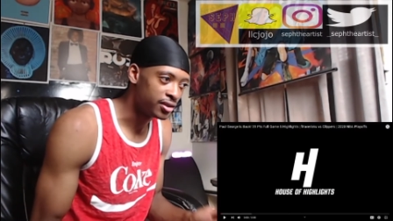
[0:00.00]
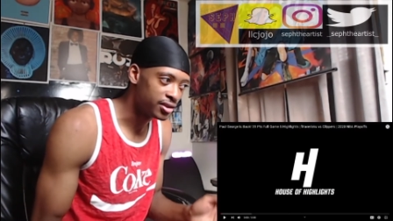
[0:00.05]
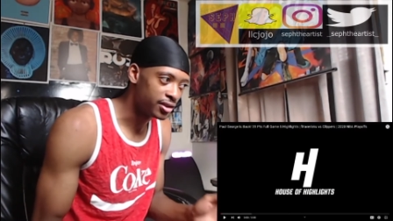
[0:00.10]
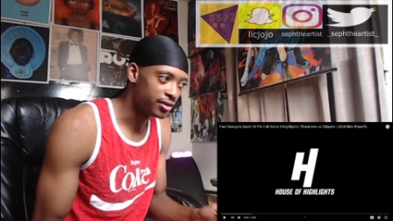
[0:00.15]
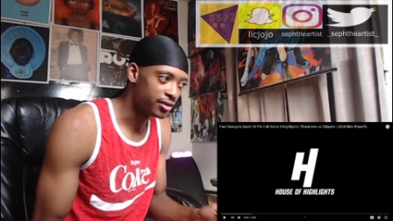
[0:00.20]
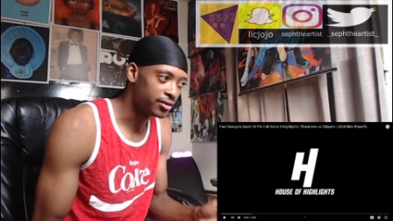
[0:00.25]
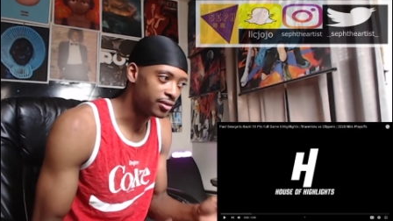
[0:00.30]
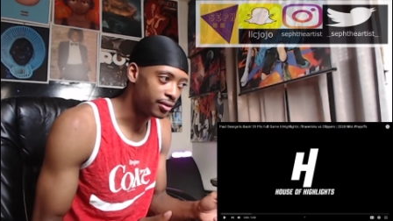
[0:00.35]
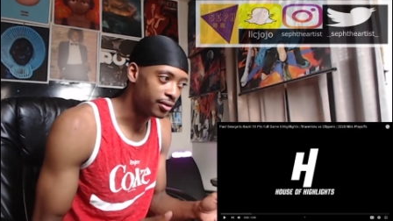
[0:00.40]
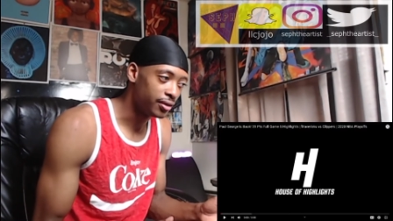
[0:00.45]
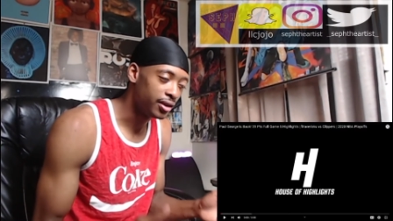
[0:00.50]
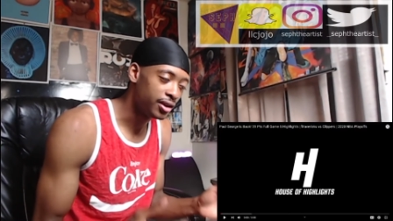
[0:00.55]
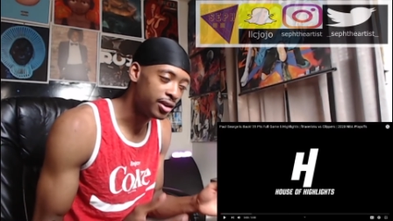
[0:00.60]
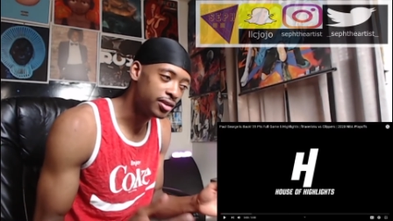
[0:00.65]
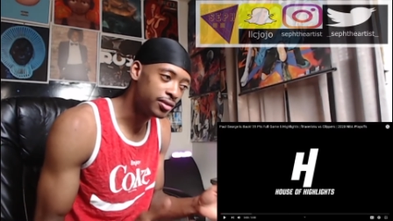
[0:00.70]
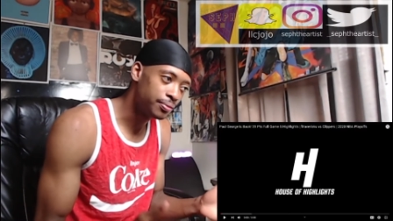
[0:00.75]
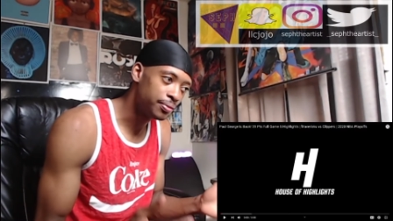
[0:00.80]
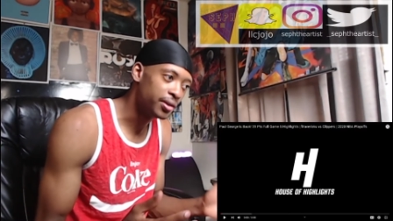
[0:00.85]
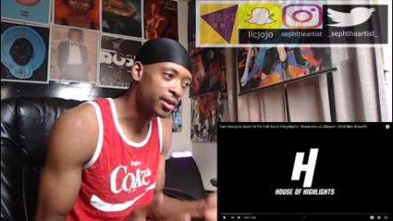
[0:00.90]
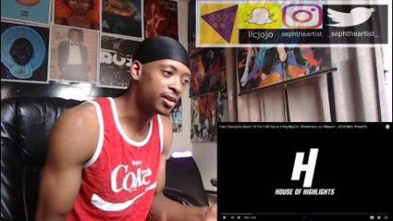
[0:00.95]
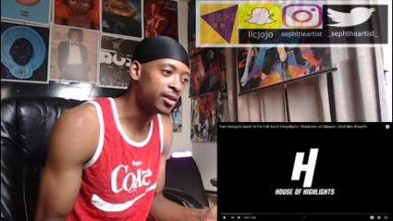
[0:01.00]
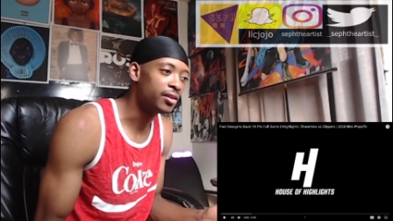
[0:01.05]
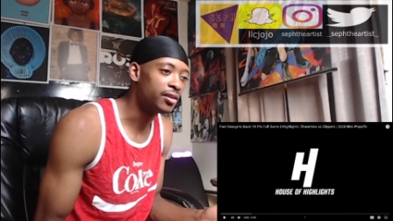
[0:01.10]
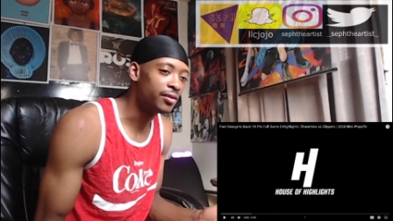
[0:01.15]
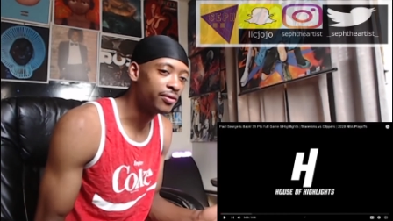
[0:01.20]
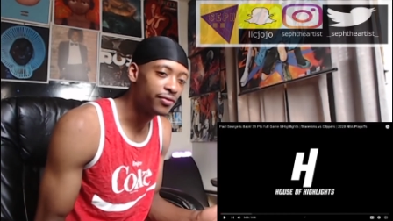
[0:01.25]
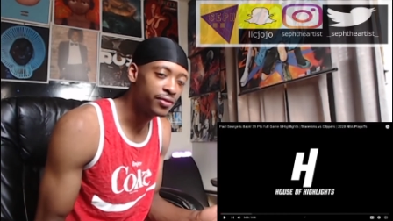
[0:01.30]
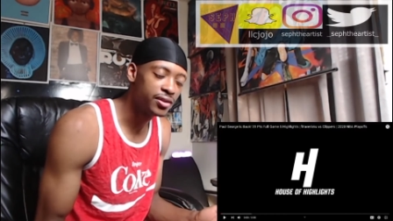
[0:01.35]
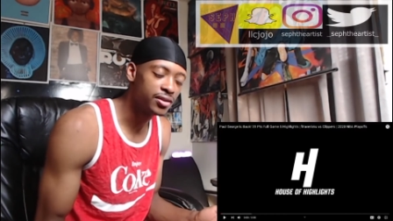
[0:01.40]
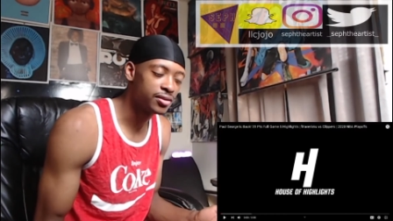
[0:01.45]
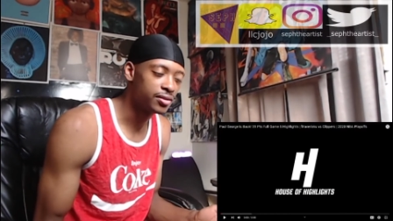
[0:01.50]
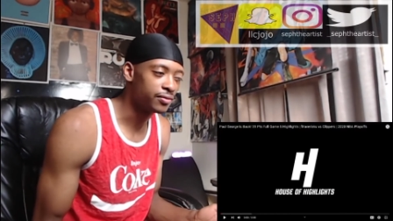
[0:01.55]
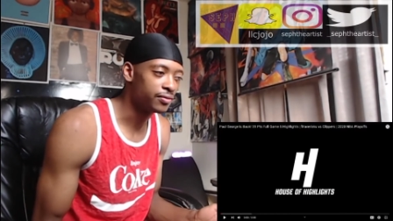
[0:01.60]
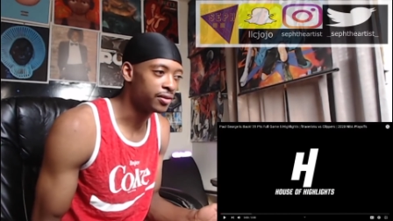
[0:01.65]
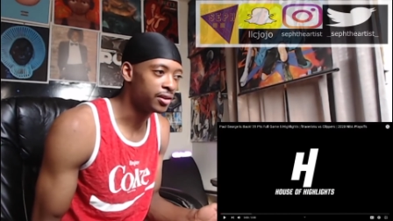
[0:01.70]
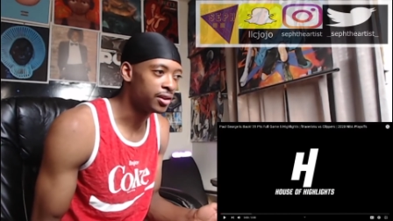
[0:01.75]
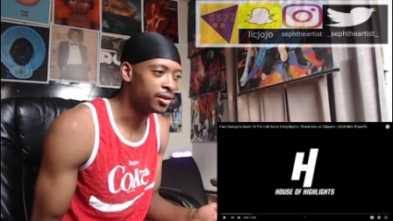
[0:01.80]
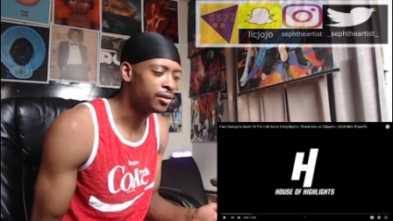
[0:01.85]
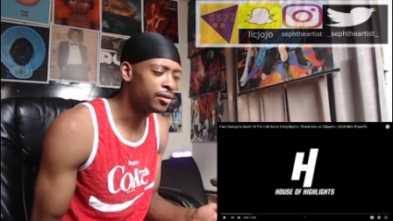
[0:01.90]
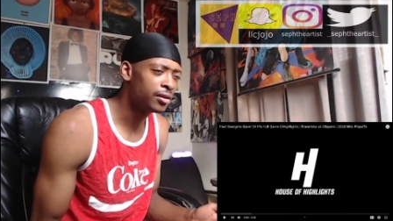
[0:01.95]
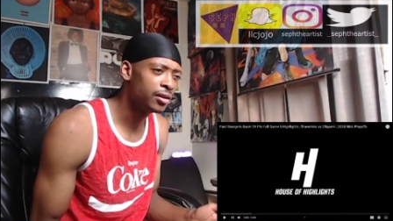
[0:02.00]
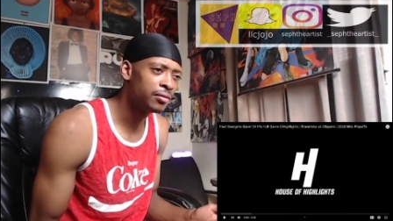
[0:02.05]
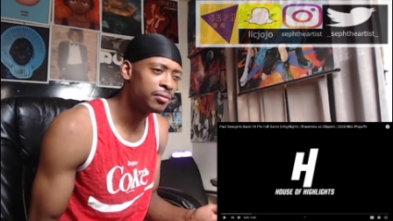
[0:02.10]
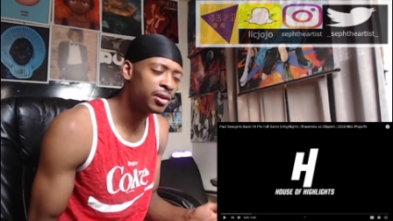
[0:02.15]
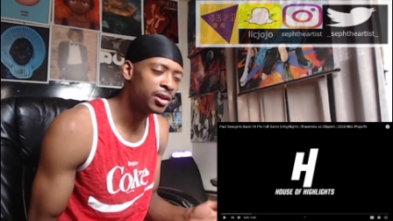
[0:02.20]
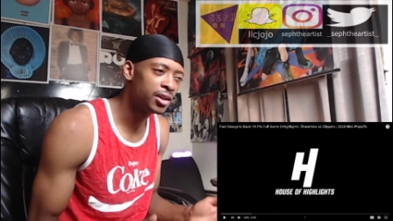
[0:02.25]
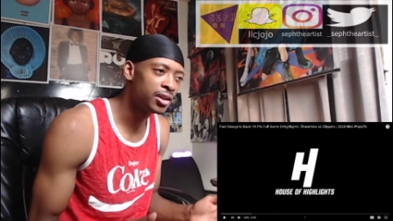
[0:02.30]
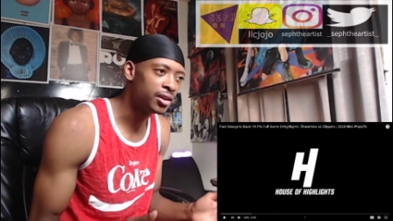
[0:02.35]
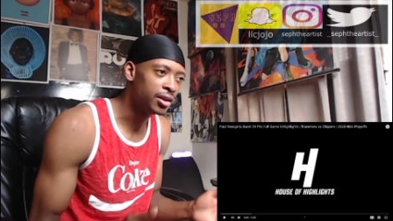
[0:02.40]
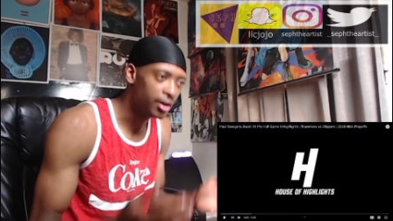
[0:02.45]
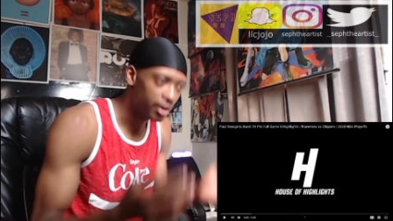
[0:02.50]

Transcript: And he's pretty good defensively. You know what I mean?